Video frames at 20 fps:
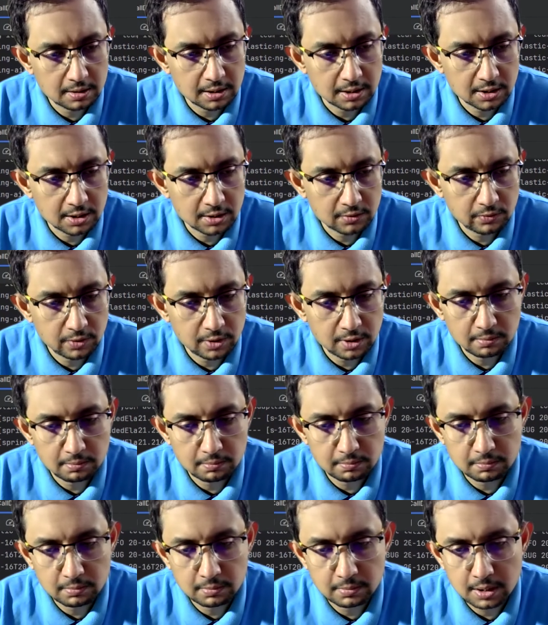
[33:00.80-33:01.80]

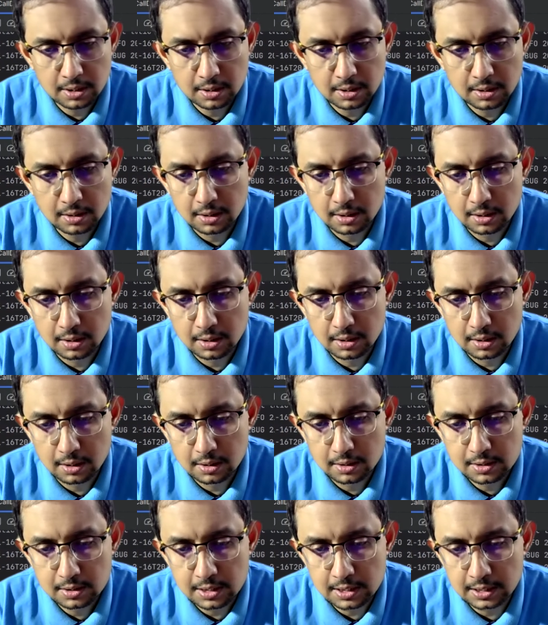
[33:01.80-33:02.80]
successfully
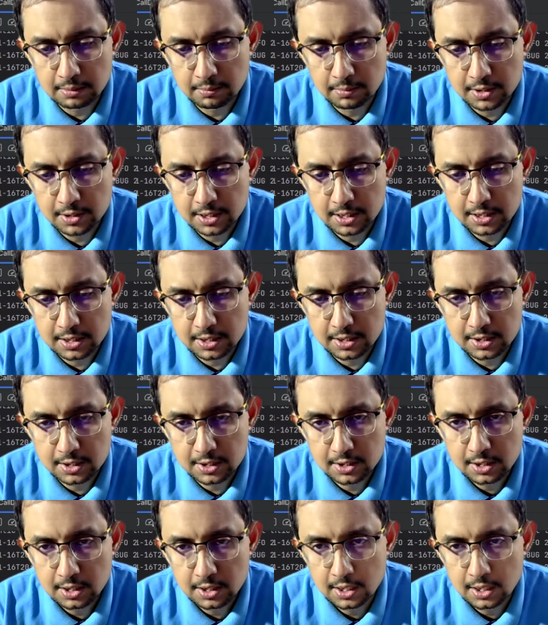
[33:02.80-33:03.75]
sent the messages.